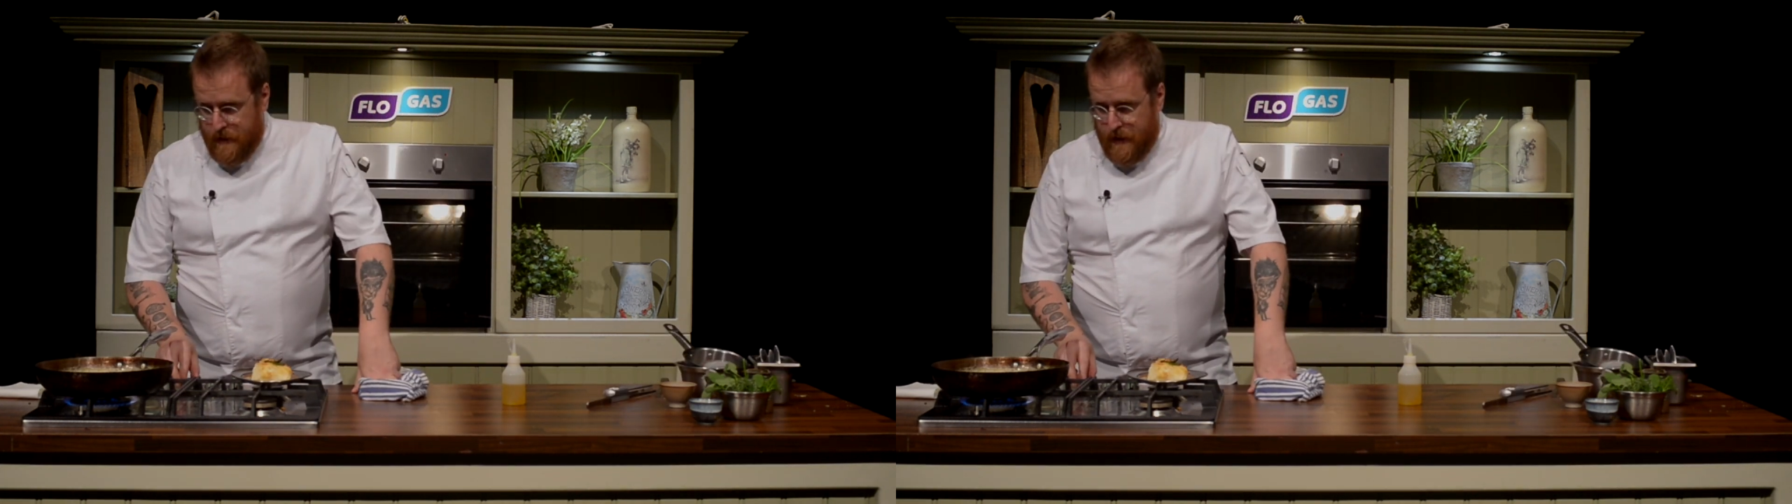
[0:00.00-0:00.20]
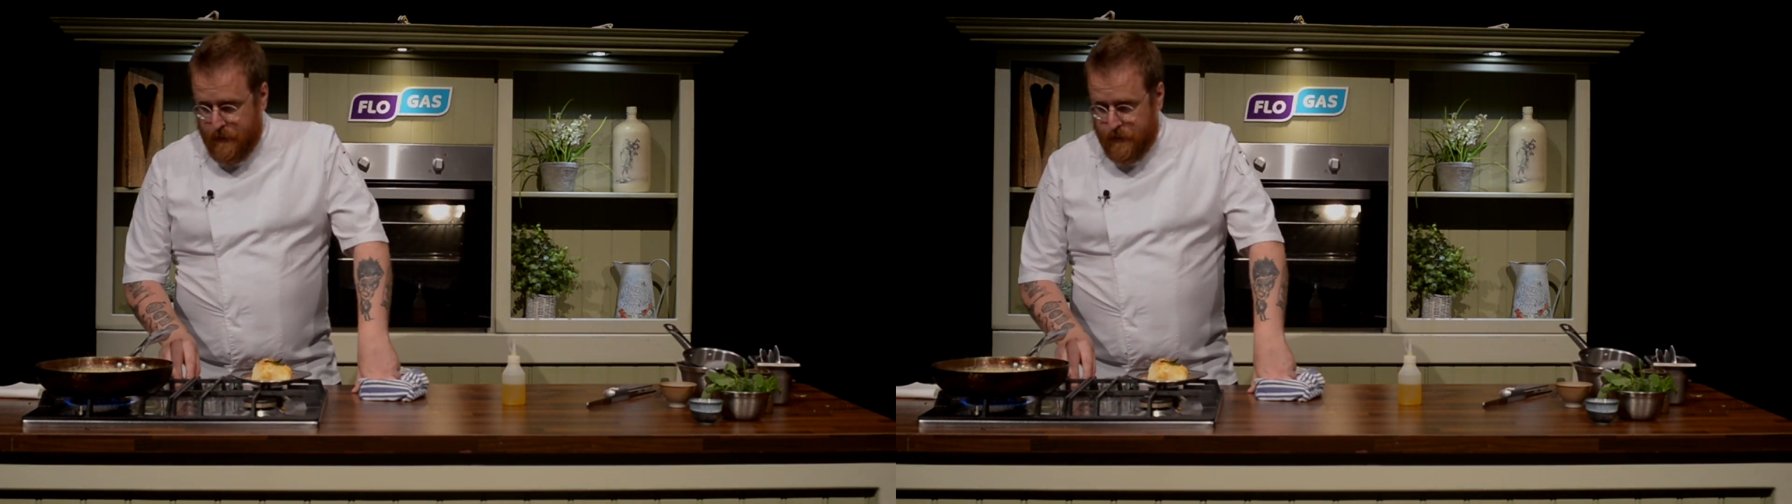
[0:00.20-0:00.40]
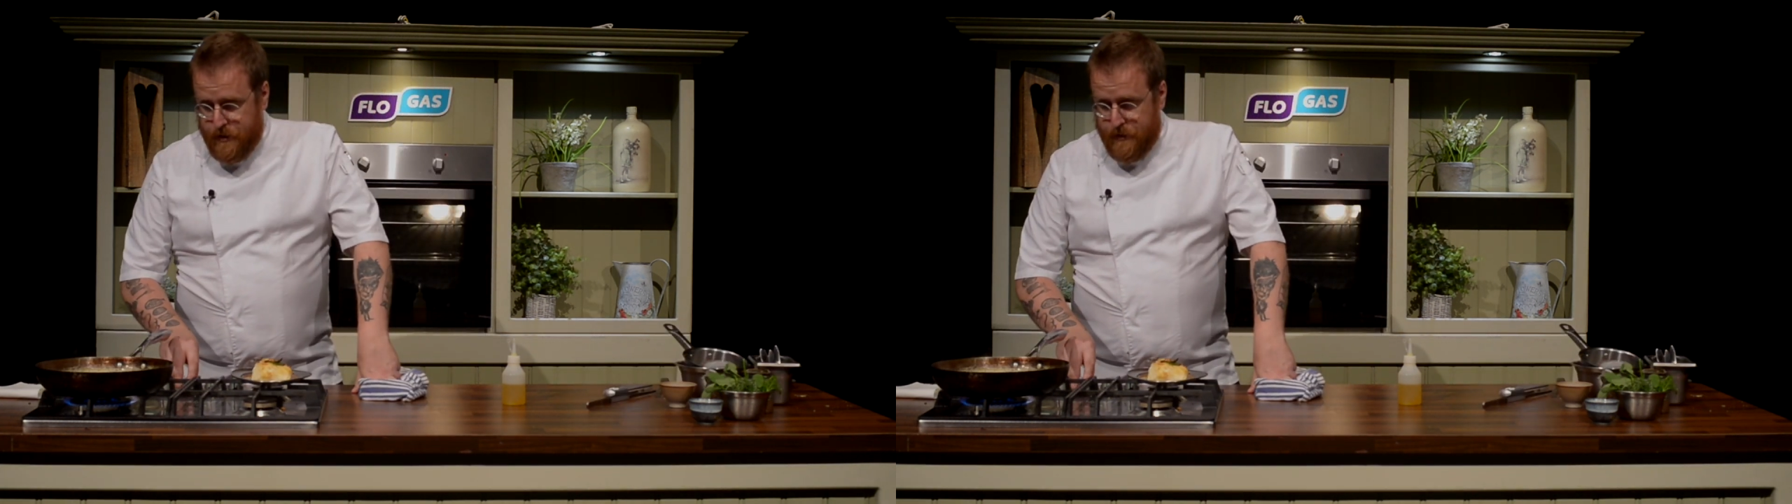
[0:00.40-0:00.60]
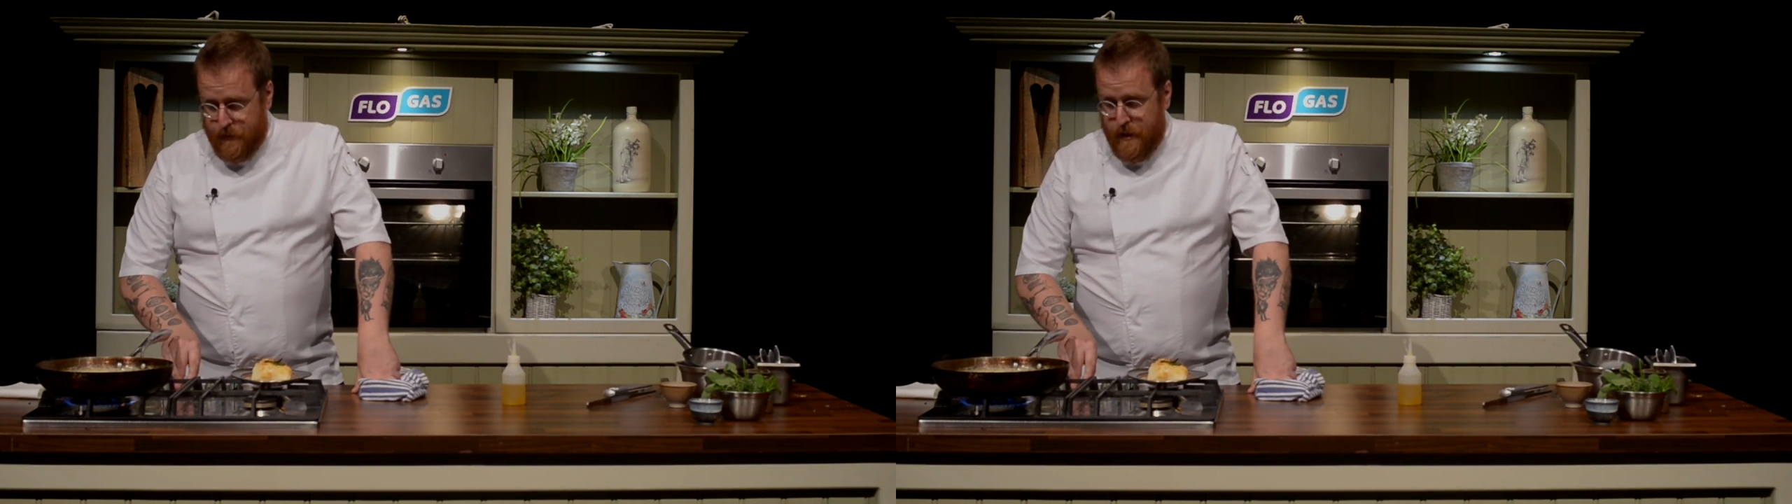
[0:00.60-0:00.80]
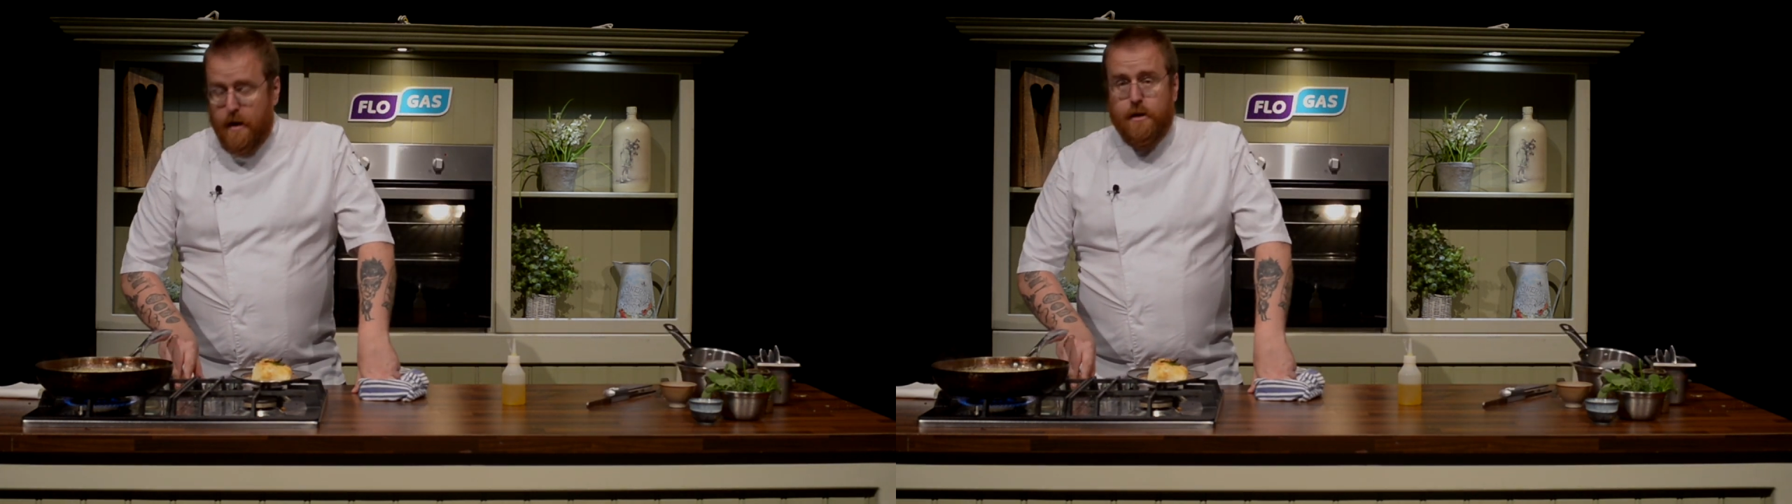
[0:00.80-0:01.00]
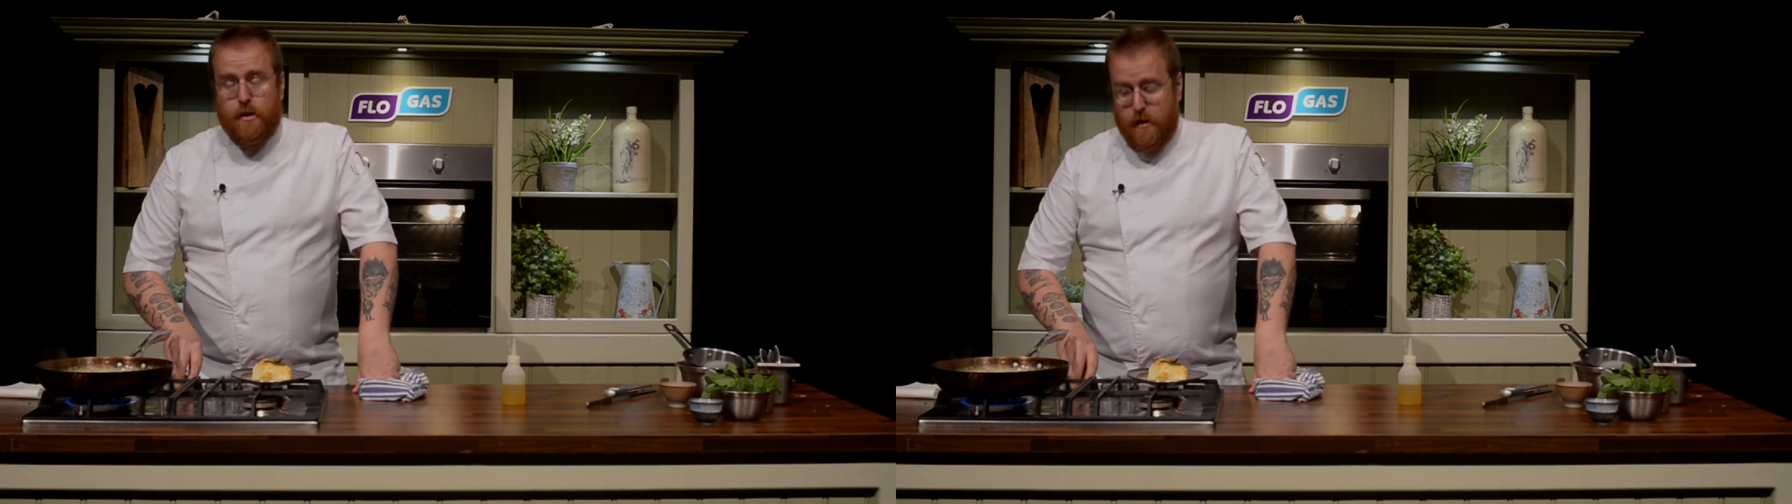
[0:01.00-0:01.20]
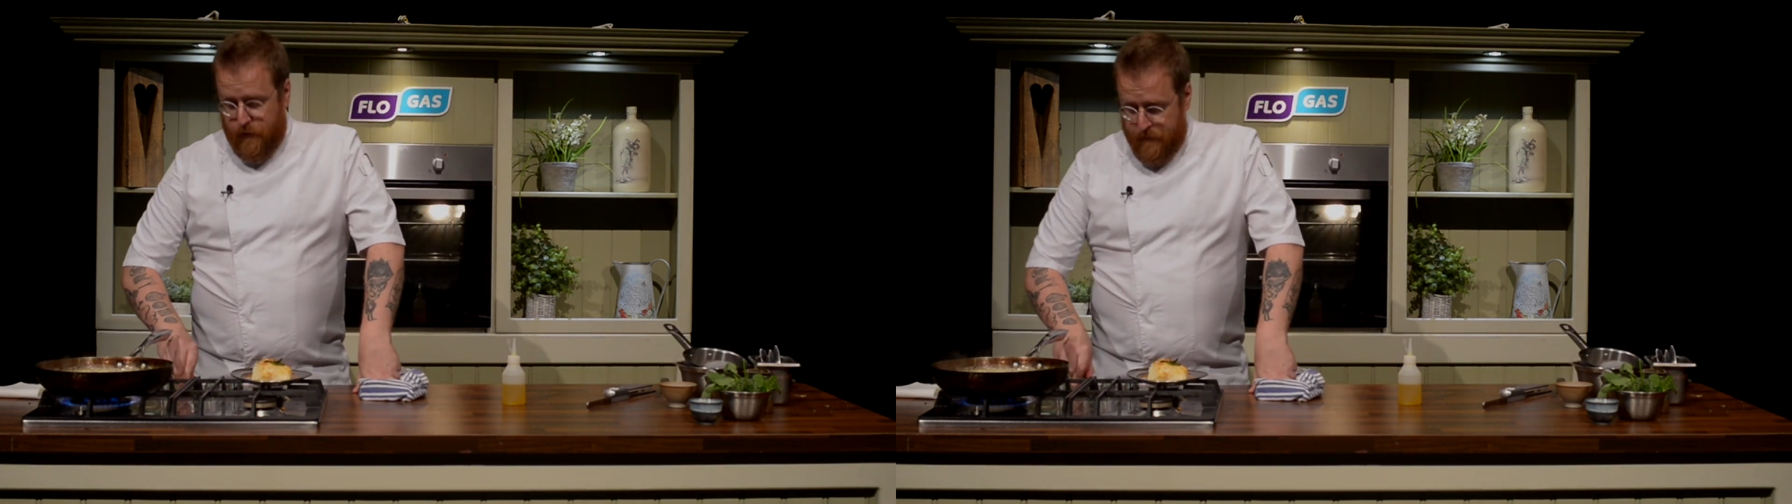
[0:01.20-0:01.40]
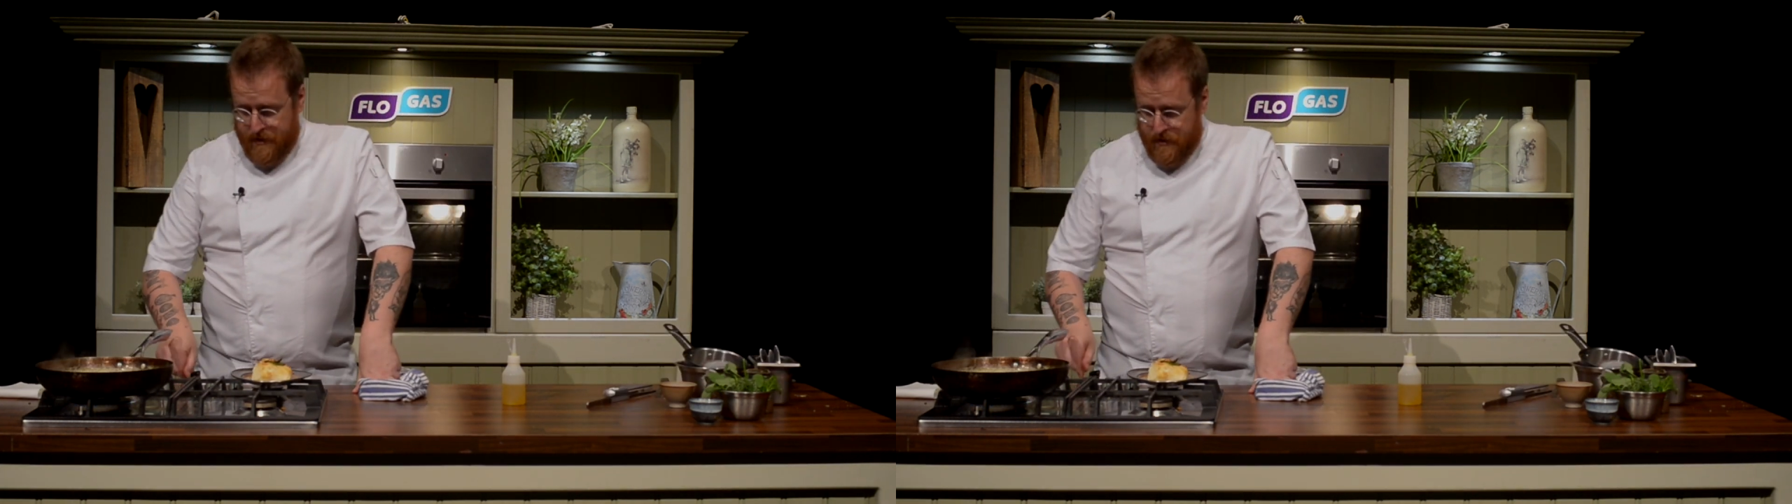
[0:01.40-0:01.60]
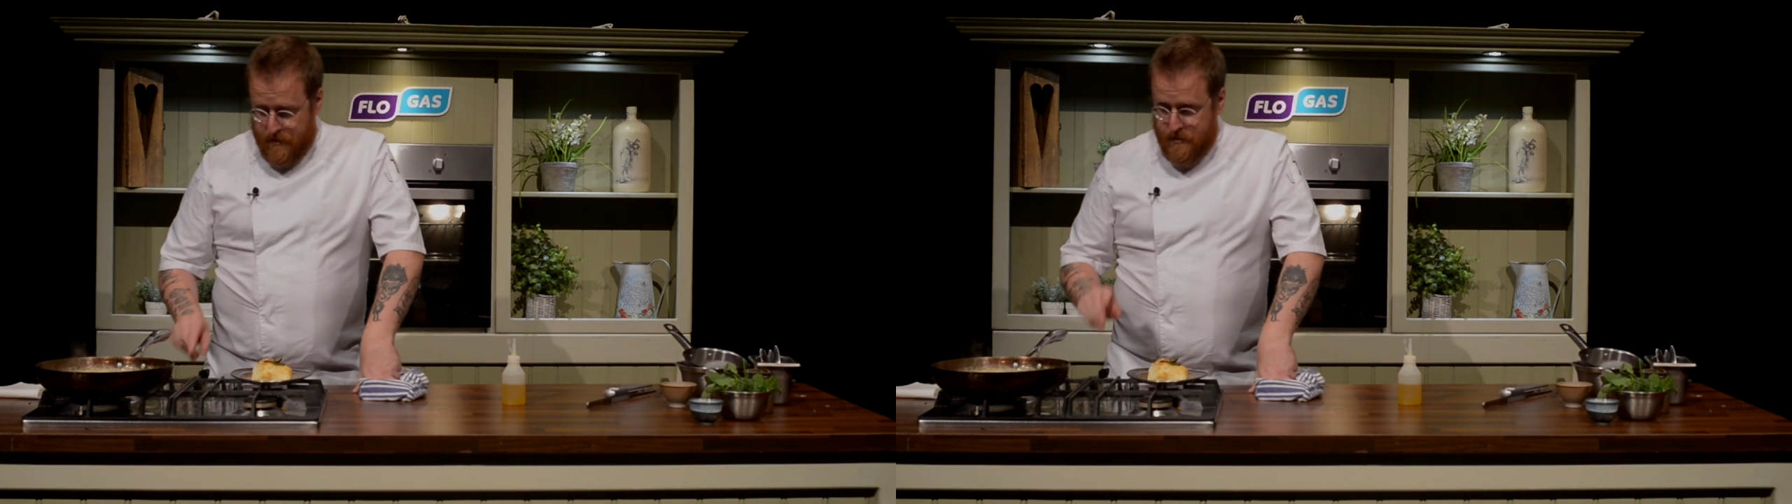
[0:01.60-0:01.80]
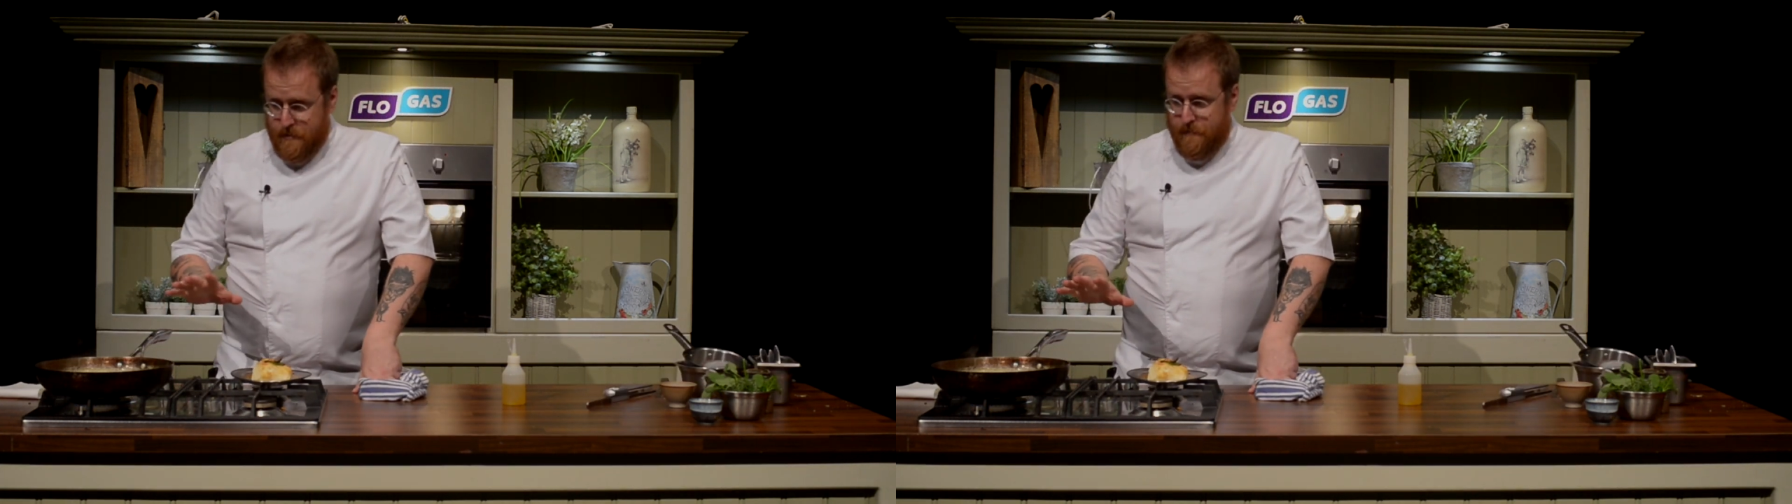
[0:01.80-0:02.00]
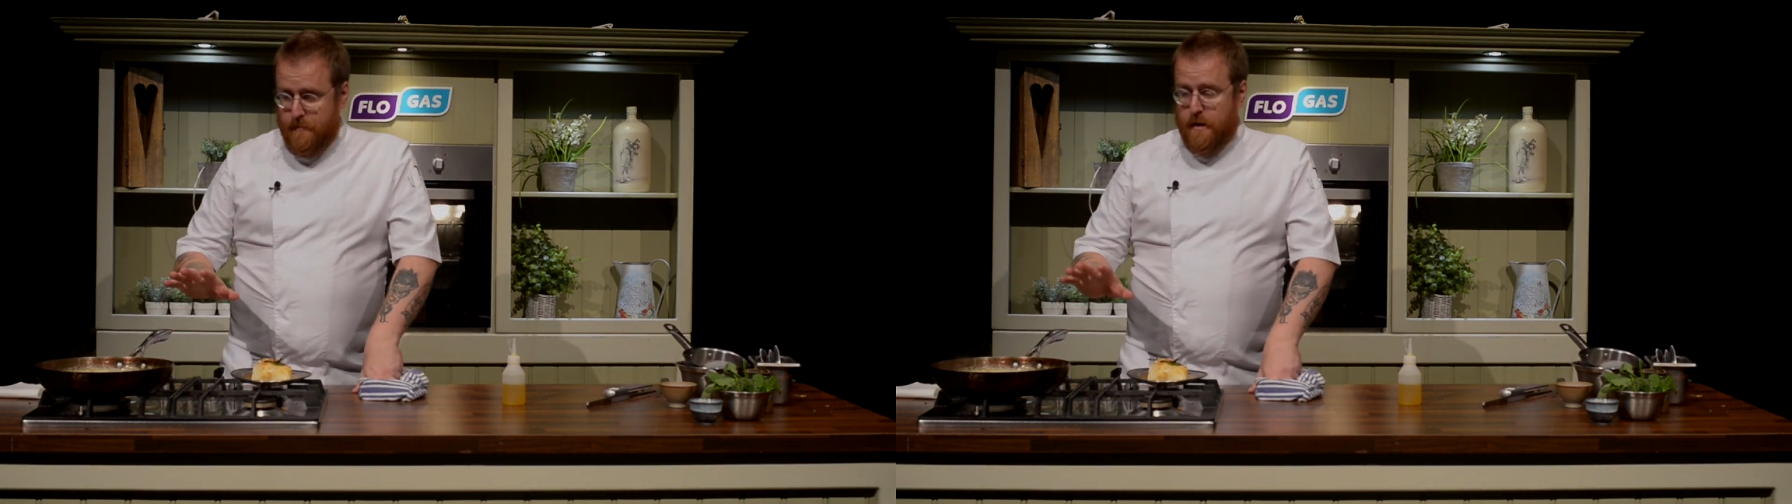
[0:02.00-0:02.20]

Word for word: I'm going to turn off my sauce.